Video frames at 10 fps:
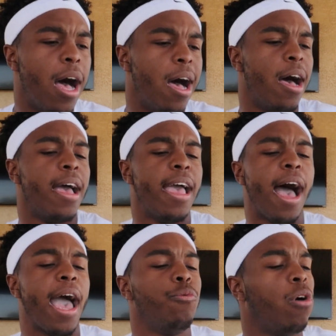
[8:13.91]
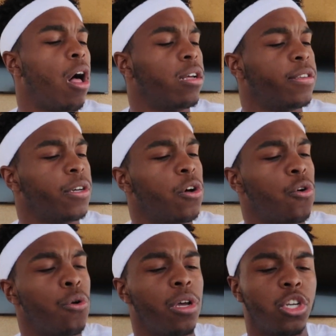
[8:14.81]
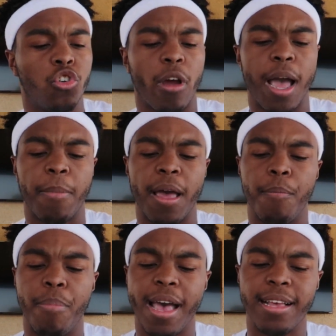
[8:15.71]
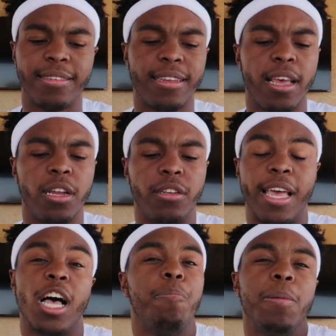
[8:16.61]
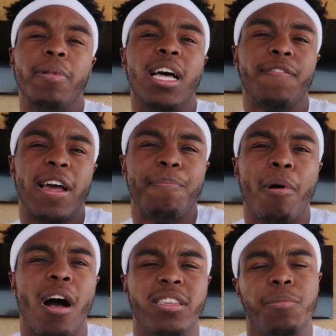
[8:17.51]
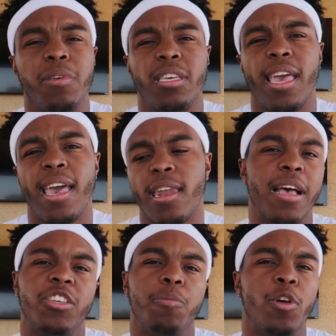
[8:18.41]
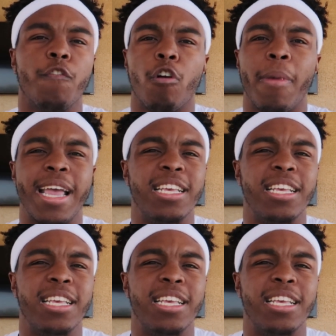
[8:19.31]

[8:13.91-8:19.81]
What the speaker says: I will also try my best to help people out if I possibly can. Message me over on my